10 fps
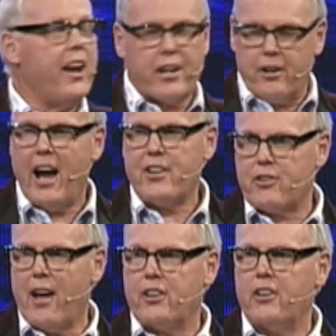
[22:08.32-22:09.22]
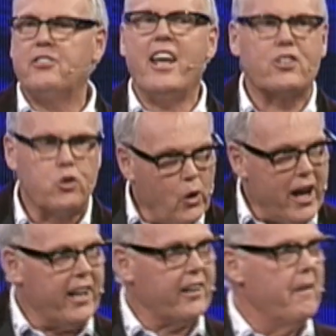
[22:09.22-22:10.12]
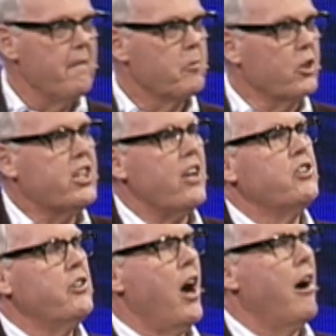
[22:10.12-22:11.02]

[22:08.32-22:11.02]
of Christ throughout the earth? Next week, because as you know, I